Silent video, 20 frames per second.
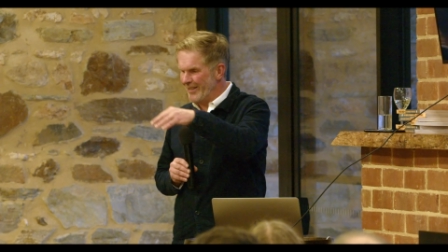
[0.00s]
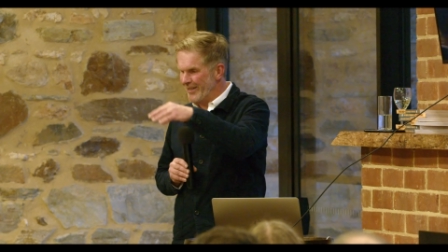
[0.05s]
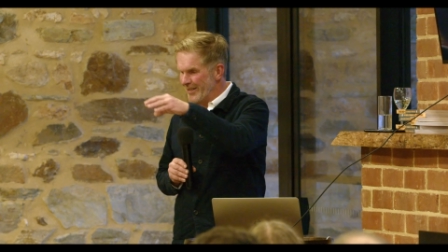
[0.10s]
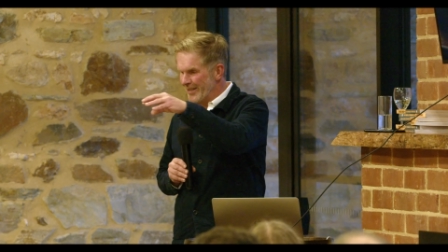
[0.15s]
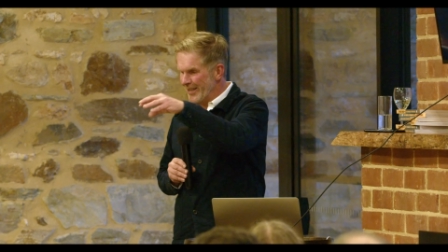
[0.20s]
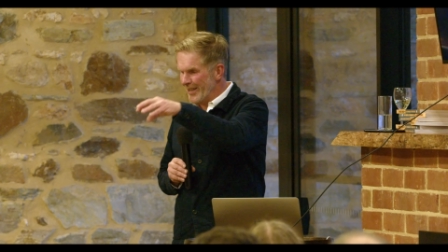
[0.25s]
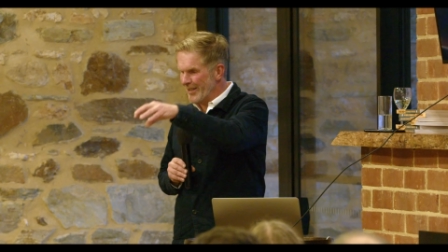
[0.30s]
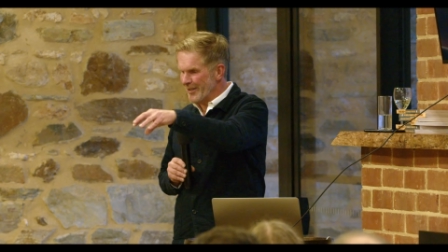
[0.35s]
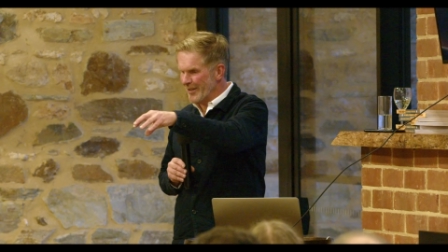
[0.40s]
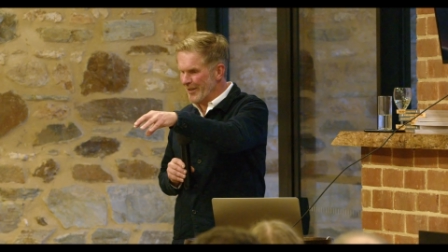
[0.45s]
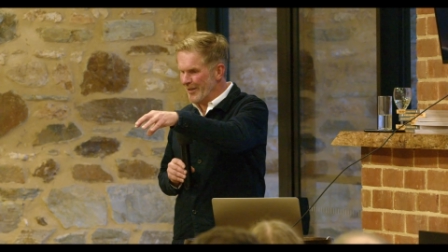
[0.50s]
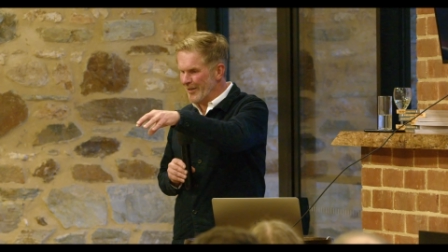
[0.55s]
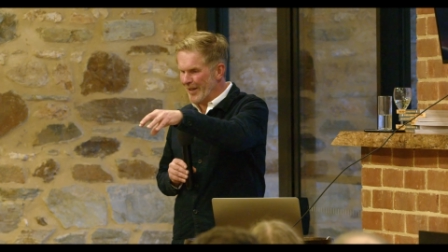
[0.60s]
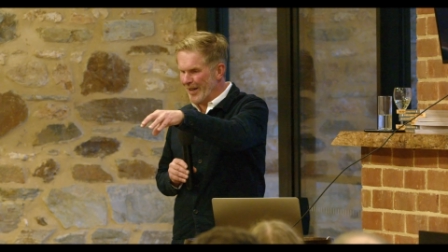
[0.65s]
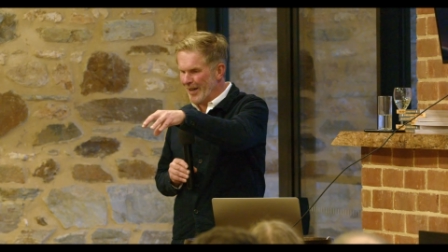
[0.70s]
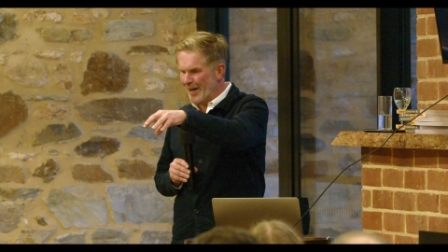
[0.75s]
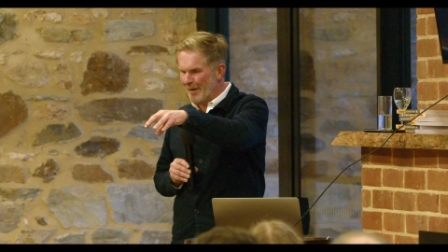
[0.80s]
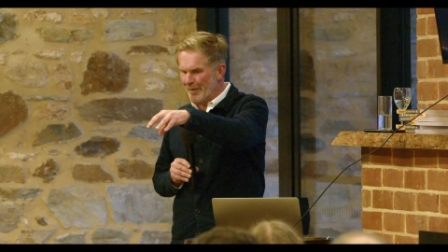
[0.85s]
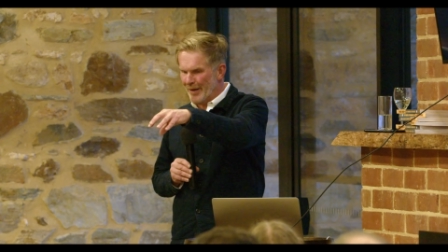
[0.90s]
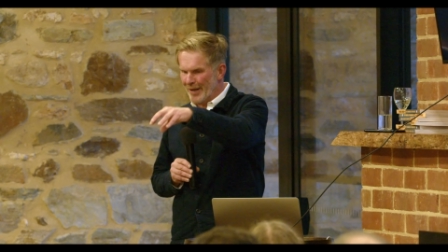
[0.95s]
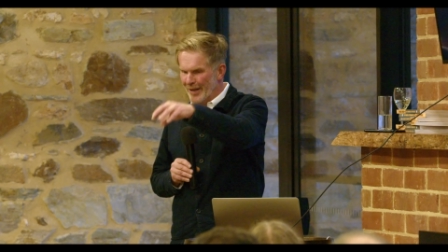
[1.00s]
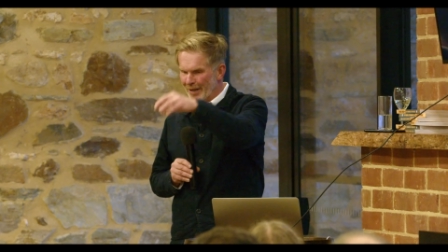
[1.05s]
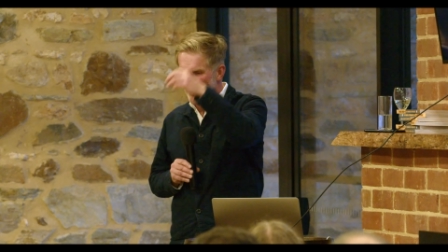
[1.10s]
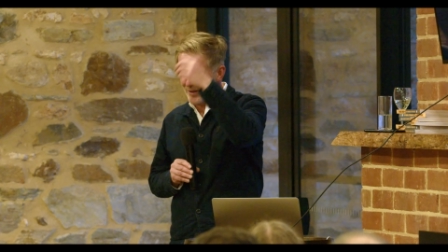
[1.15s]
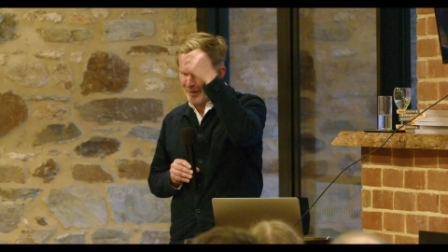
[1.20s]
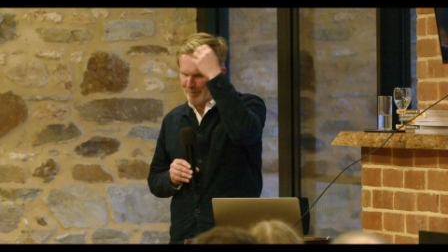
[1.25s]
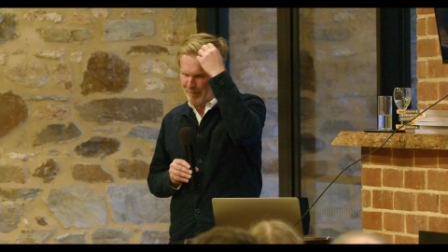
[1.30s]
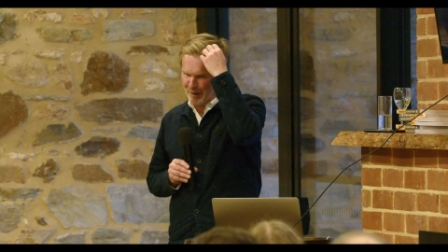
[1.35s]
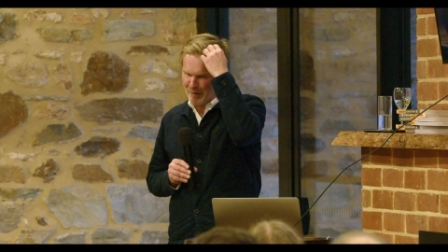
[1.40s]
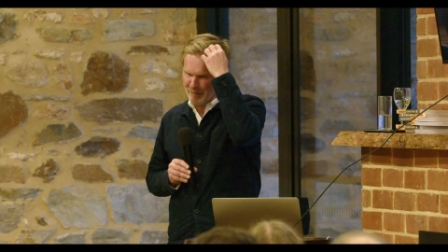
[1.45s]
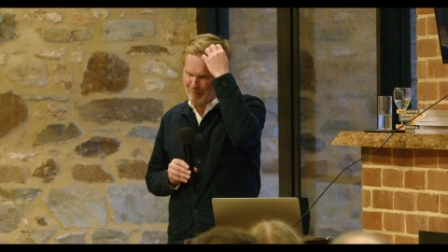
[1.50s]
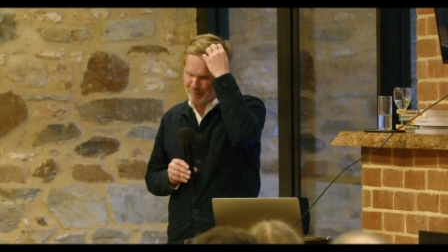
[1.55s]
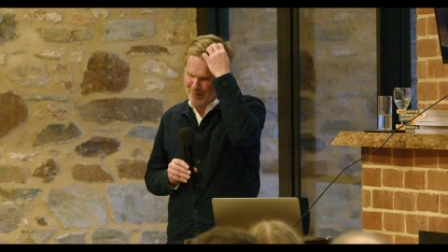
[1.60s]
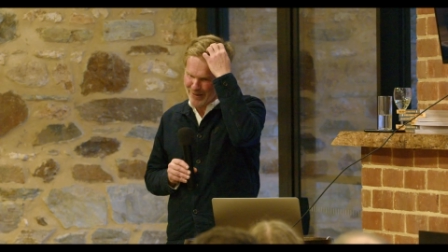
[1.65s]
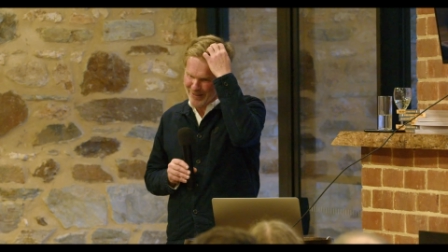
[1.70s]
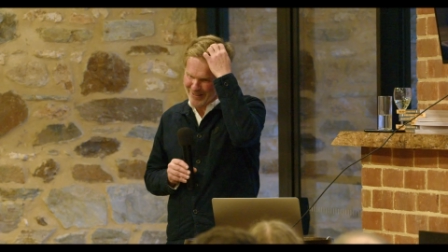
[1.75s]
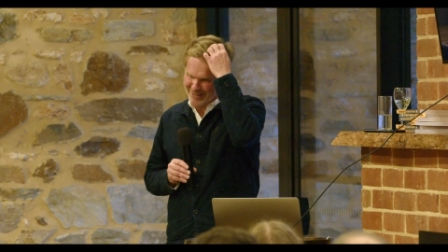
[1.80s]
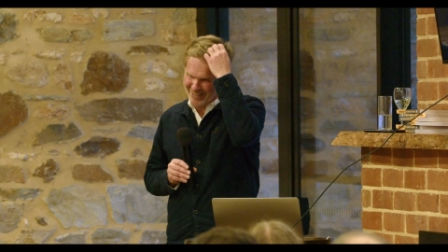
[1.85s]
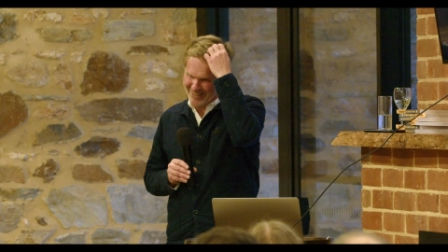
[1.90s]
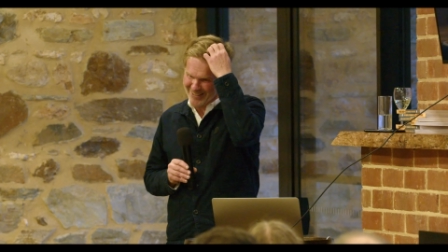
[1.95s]
in the Tesco car park at the bottom
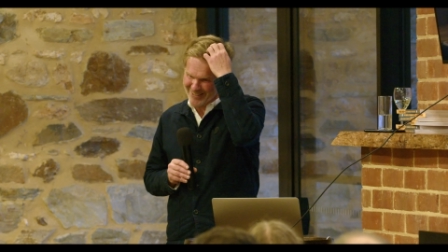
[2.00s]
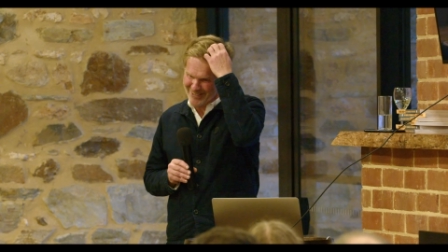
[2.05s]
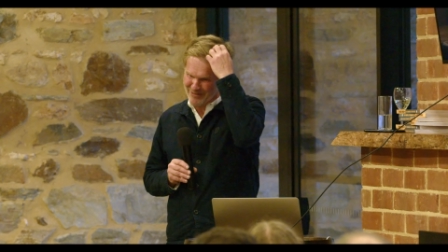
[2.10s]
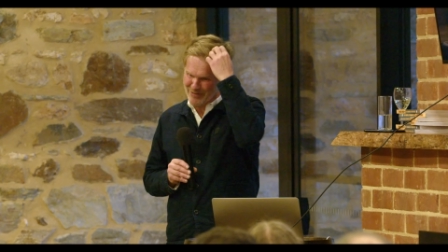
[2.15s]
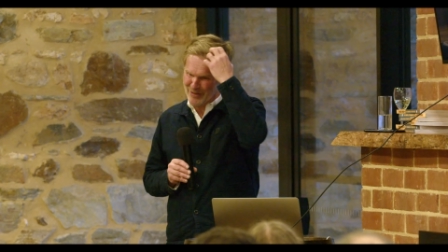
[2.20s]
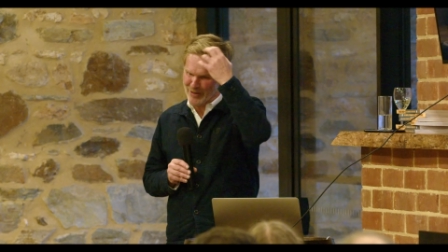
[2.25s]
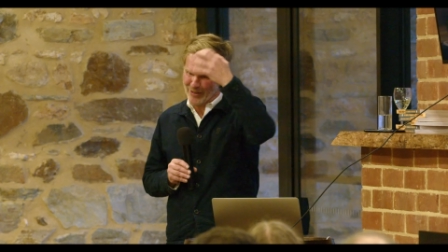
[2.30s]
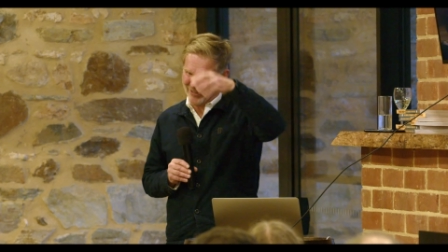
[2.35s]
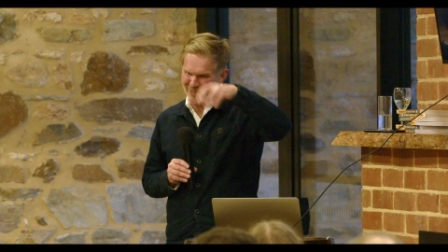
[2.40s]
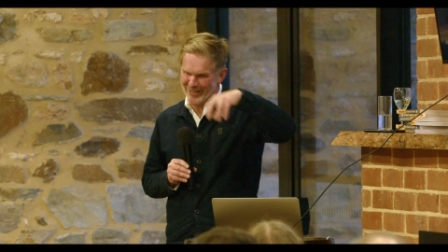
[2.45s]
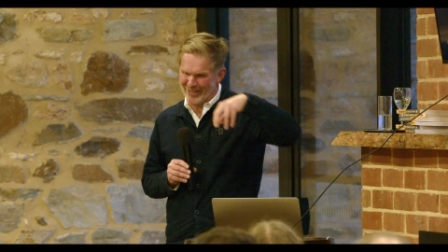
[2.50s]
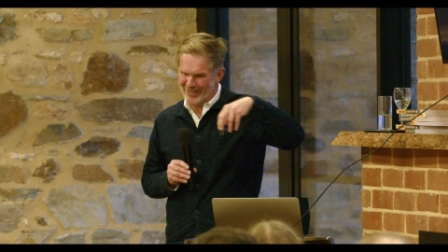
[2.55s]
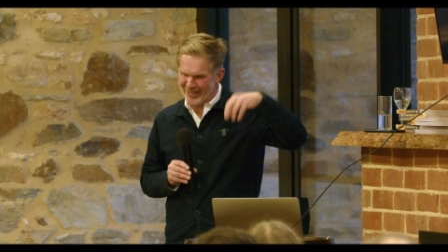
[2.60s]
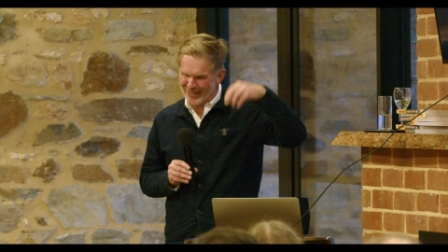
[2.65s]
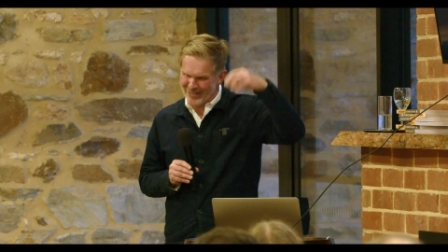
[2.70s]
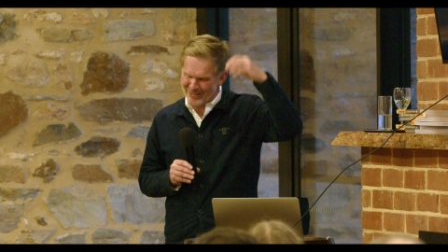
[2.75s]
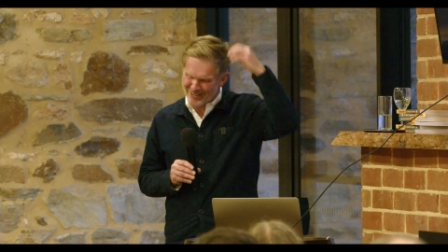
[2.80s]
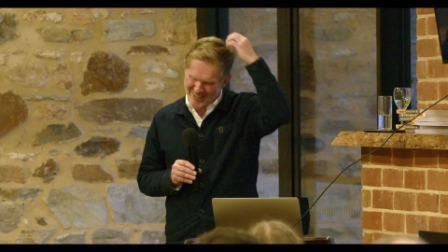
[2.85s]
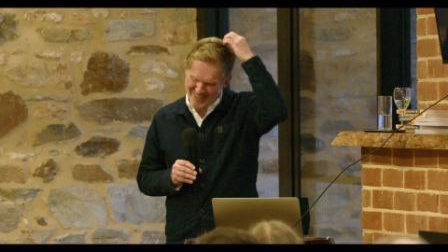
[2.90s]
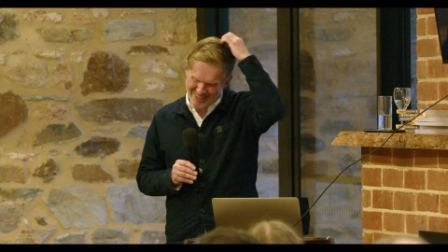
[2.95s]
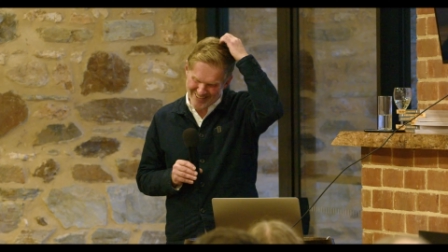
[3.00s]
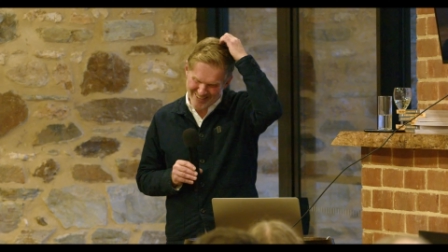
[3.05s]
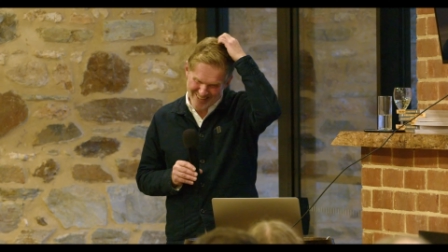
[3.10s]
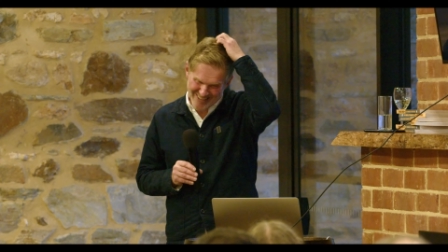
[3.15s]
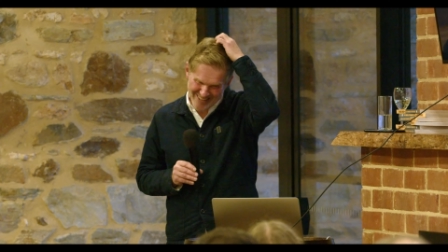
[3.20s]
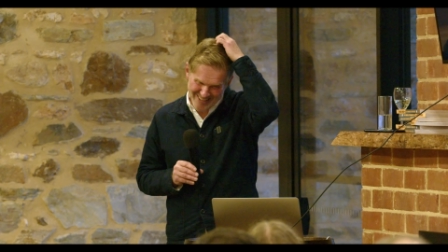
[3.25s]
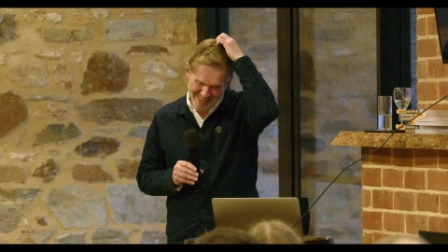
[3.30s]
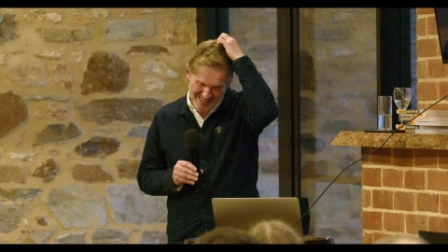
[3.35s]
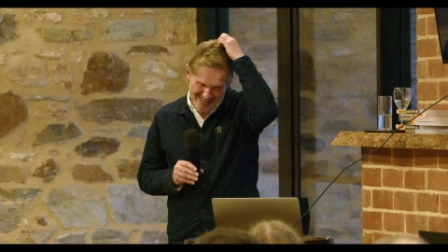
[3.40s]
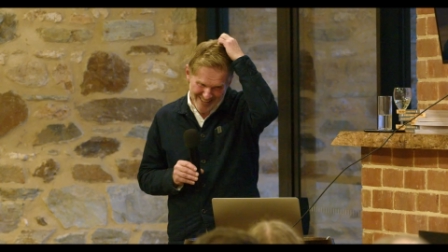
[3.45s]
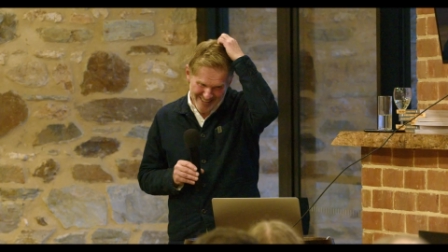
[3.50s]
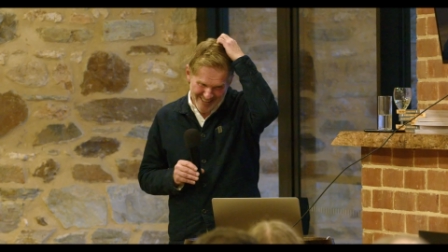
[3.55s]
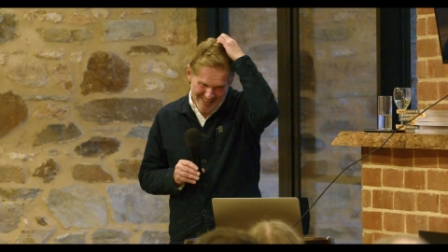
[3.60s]
and then walking across and uh,